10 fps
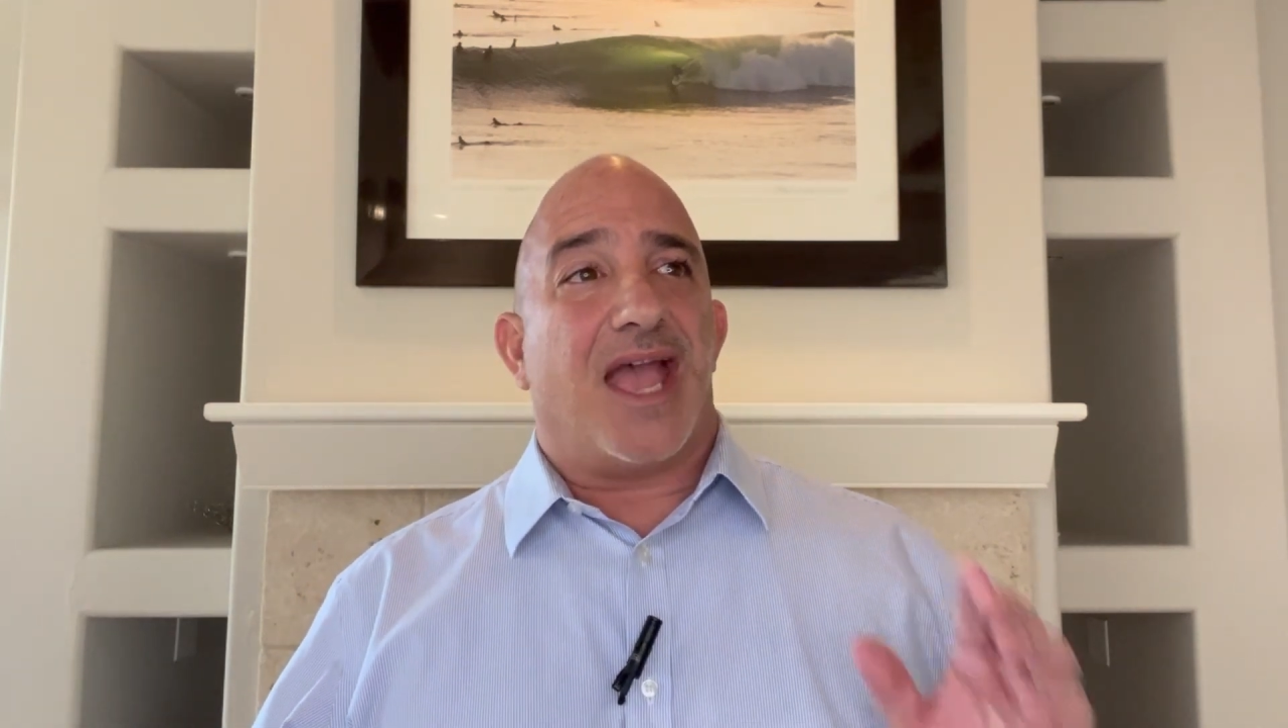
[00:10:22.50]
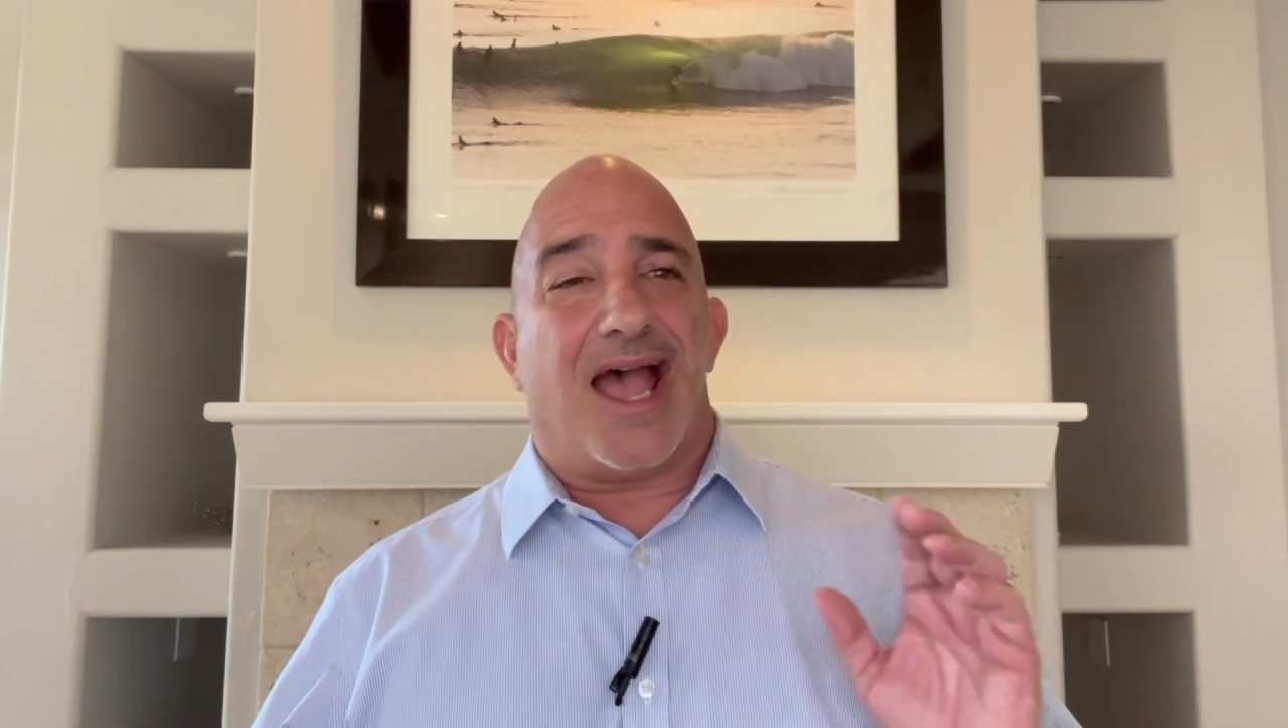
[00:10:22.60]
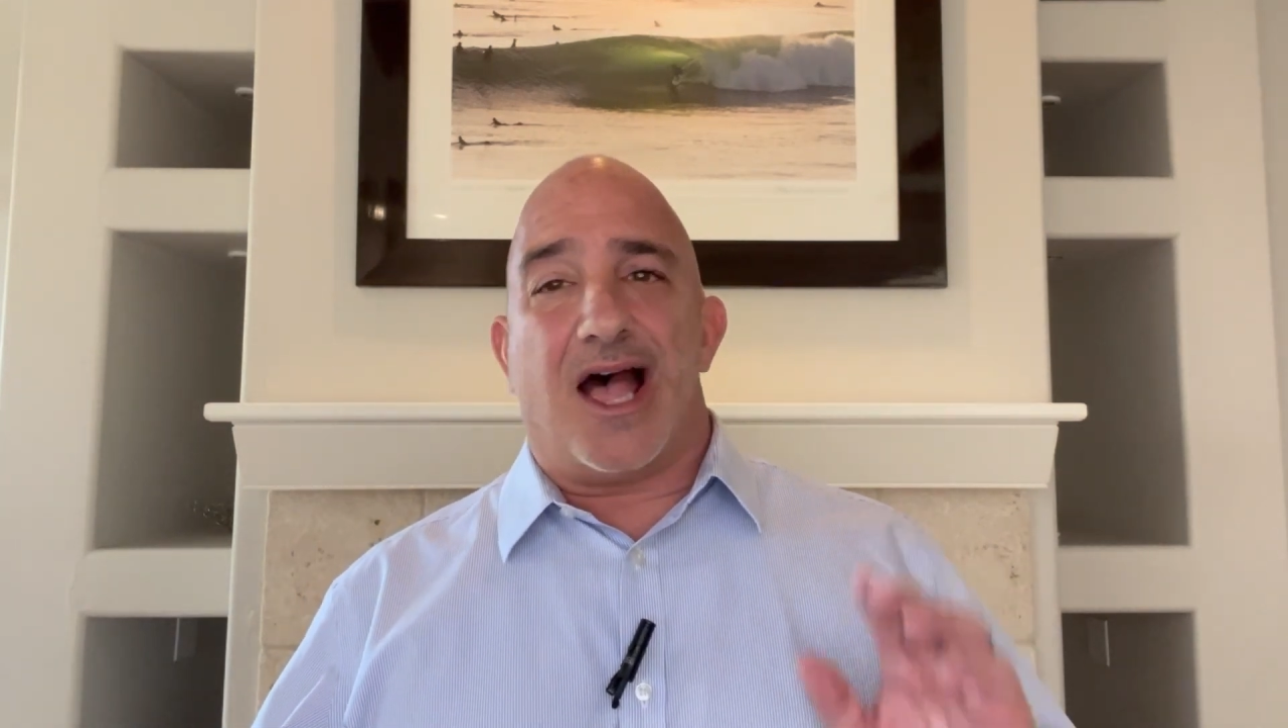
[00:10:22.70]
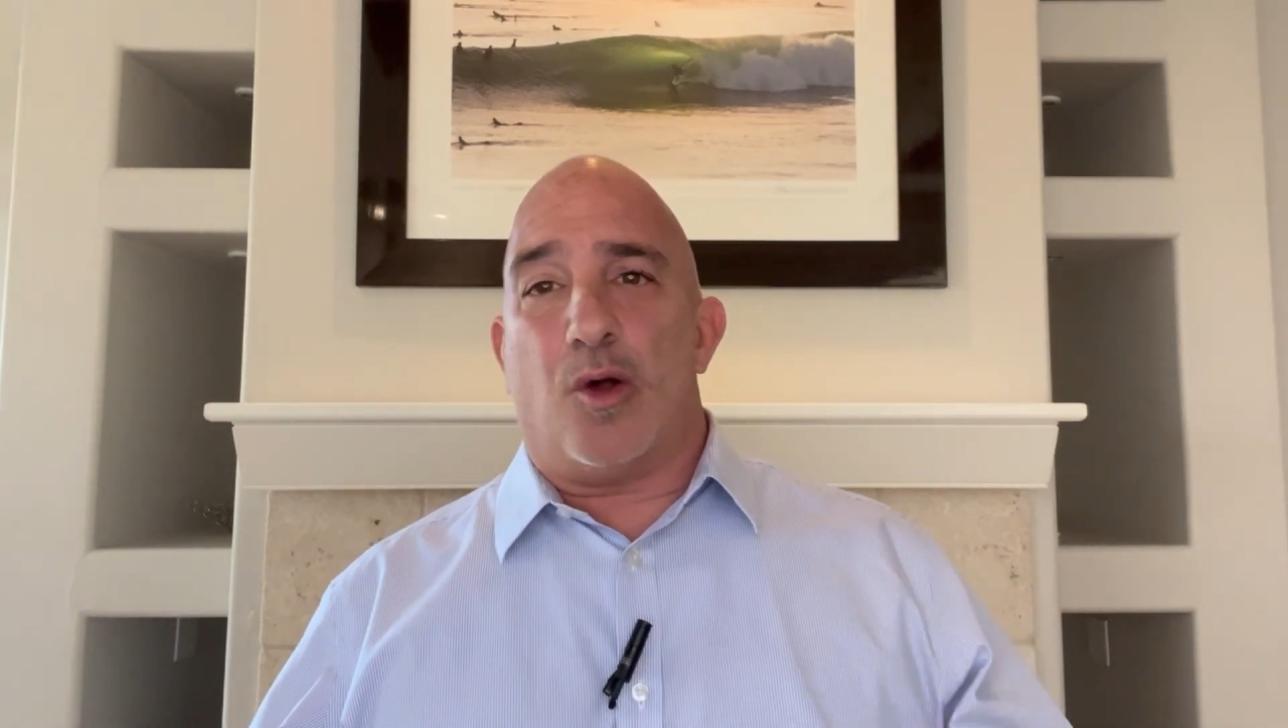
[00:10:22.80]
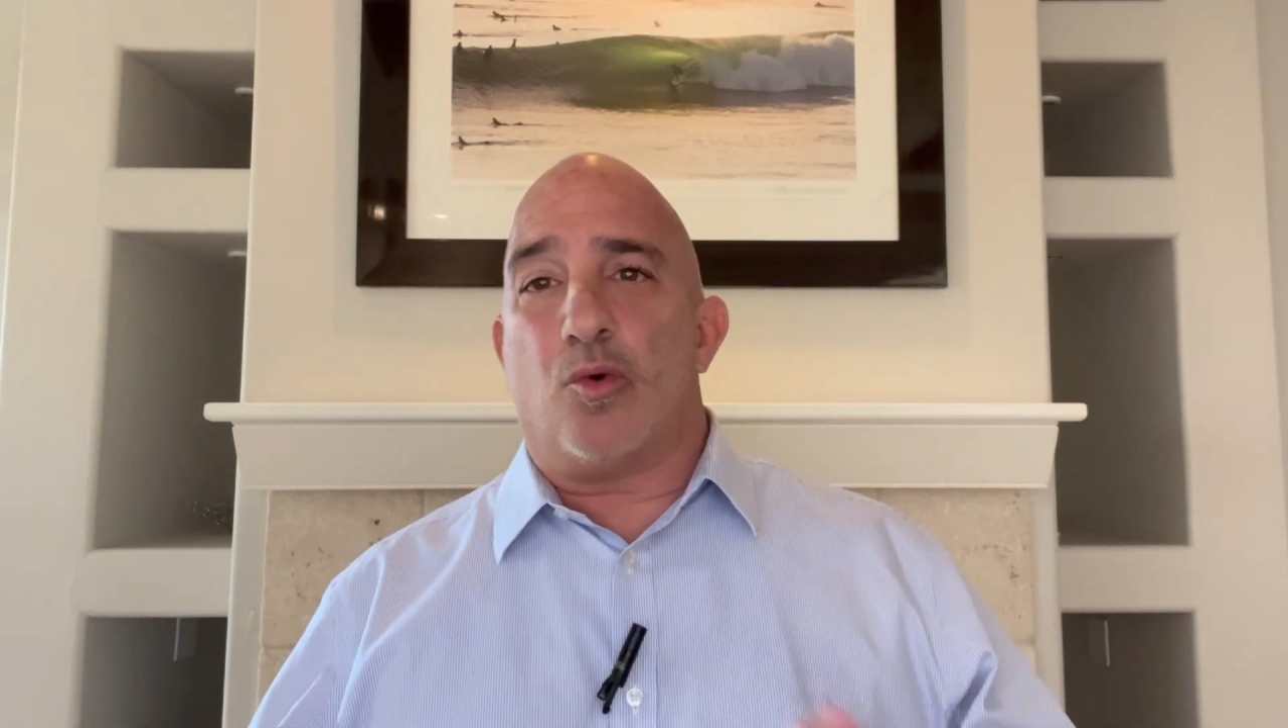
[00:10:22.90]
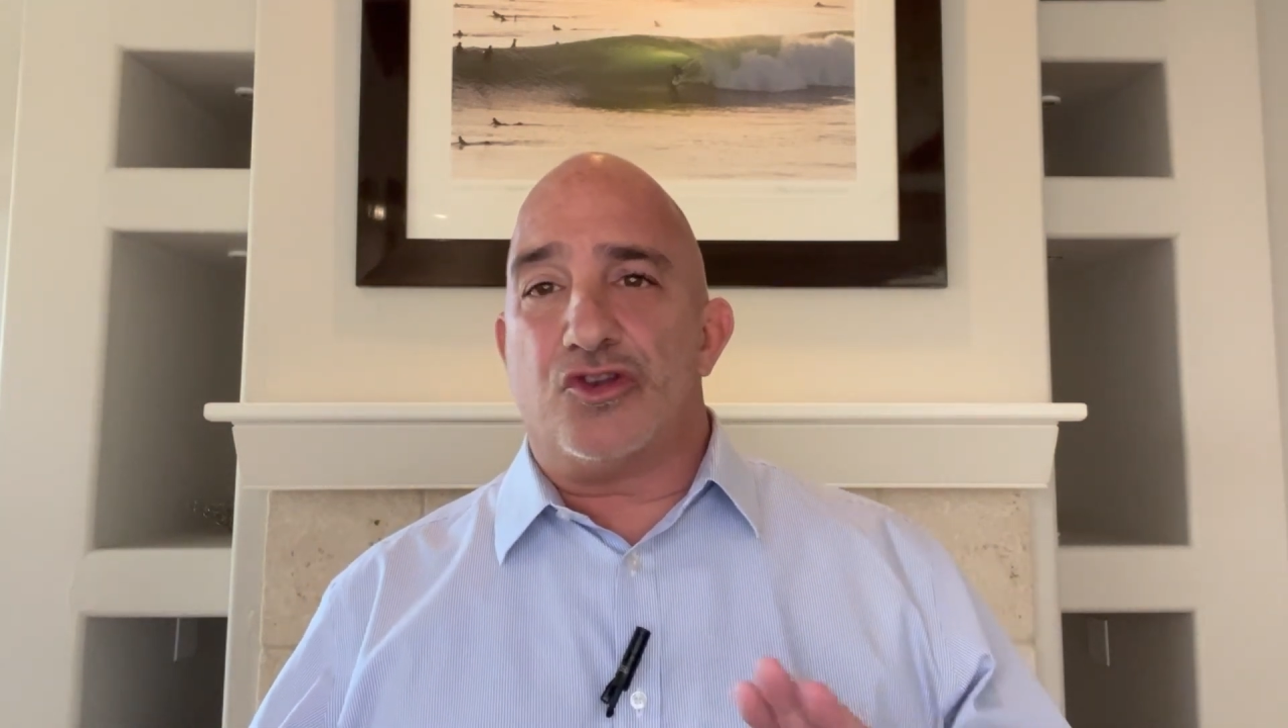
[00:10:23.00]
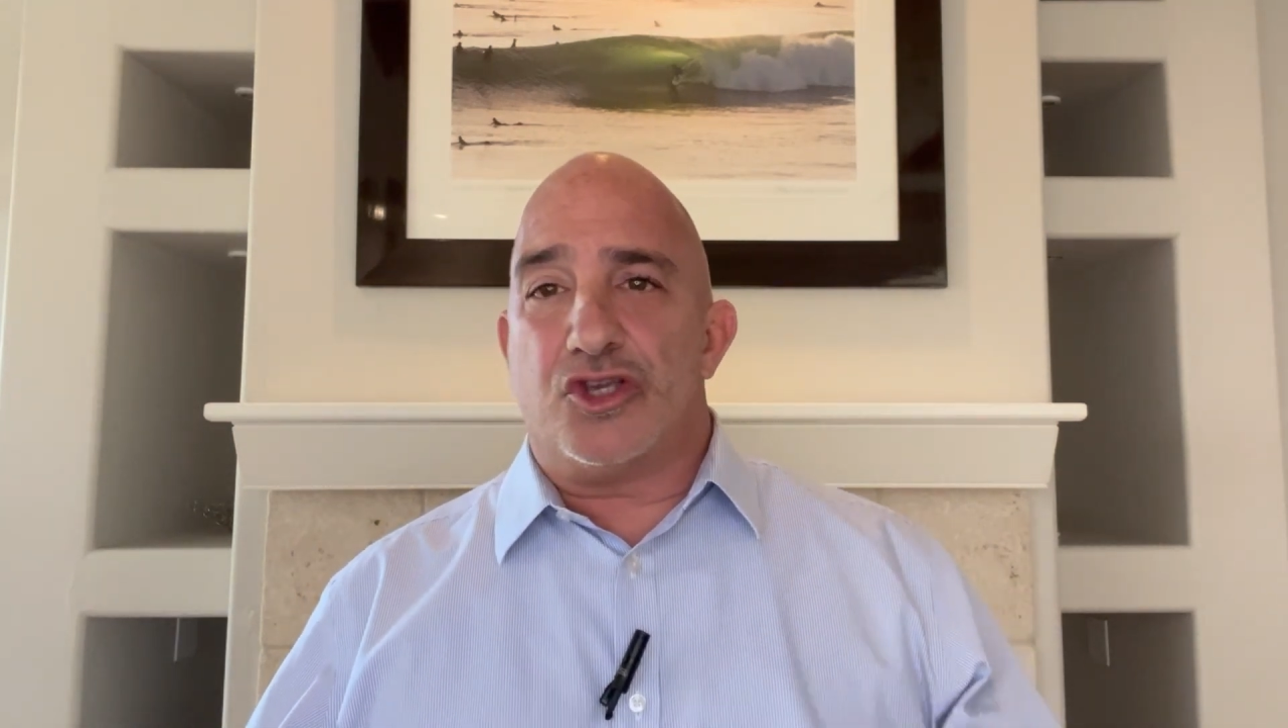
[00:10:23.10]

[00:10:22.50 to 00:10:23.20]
How will